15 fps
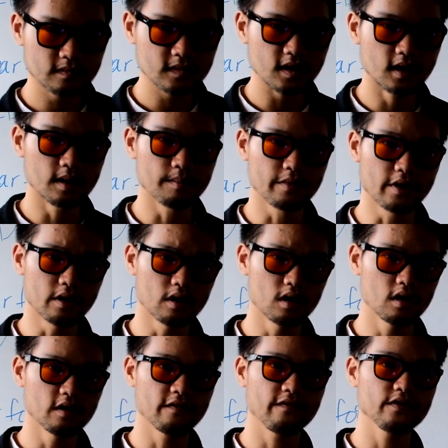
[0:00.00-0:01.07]
There
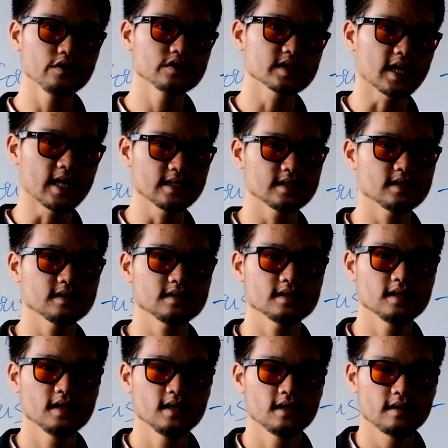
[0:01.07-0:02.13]
are a few
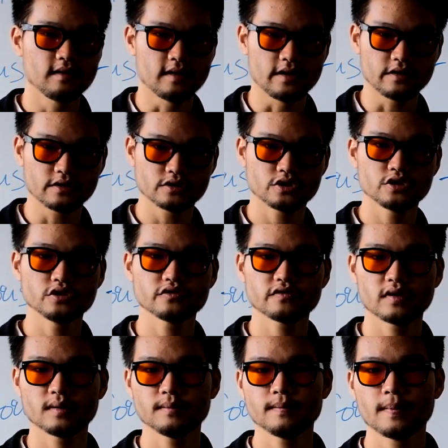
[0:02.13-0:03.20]
sizes that you can choose
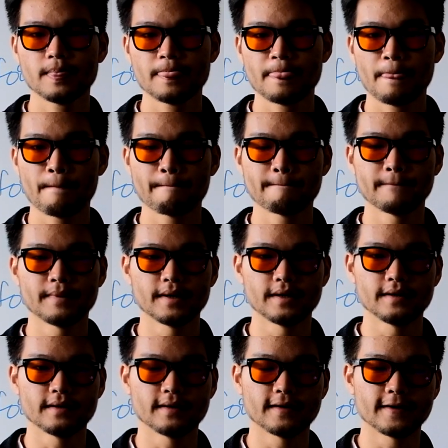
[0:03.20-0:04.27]
from,
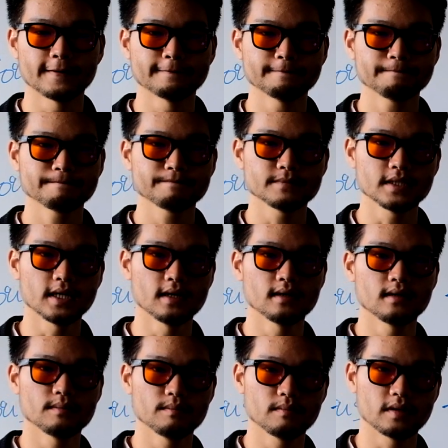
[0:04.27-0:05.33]
but
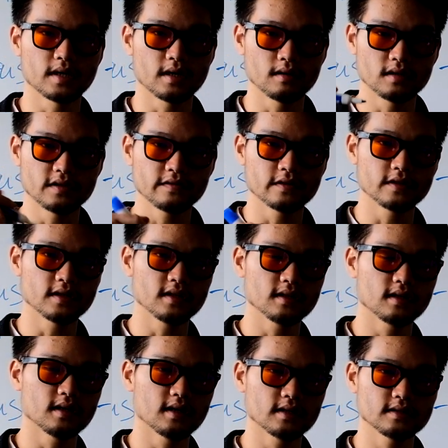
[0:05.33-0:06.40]
I'll leave
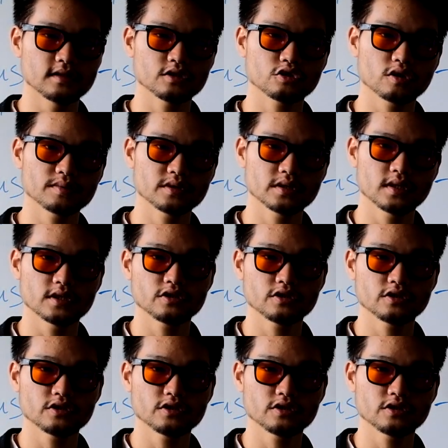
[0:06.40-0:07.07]
the description.